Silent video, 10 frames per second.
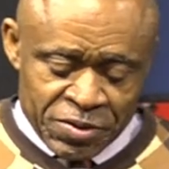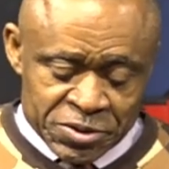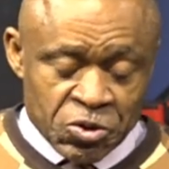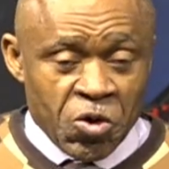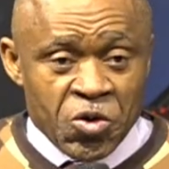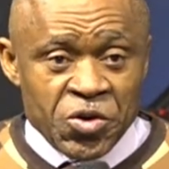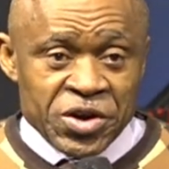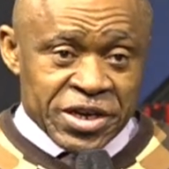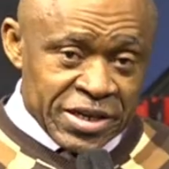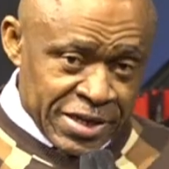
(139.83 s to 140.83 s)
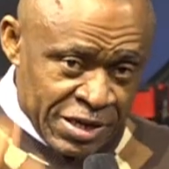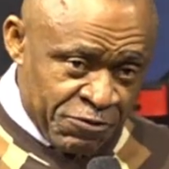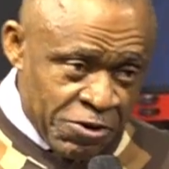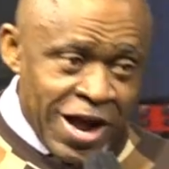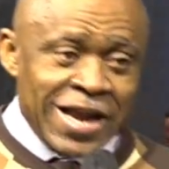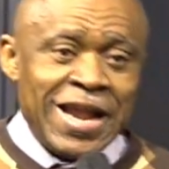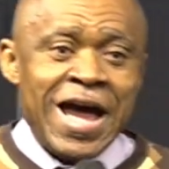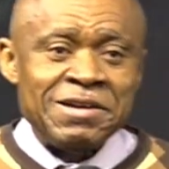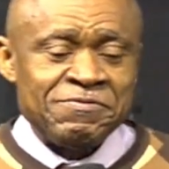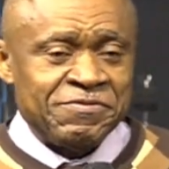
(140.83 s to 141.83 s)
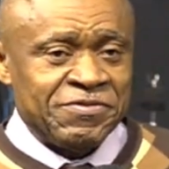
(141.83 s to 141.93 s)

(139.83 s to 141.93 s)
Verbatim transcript: So if you are alive,